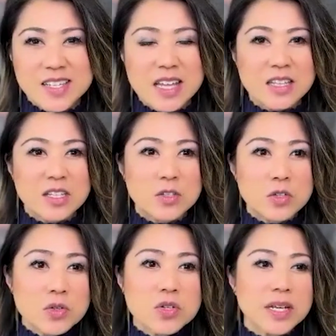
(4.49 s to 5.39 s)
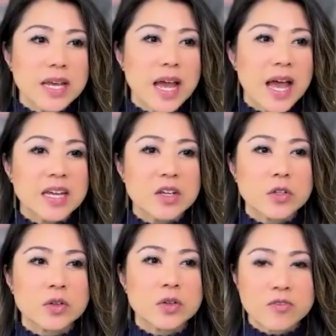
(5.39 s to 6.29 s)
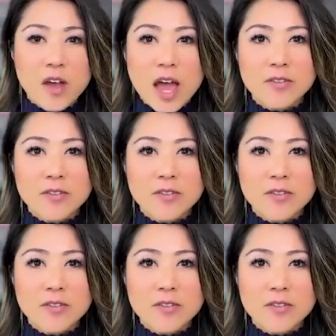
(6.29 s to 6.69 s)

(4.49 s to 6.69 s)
and then usually I include 5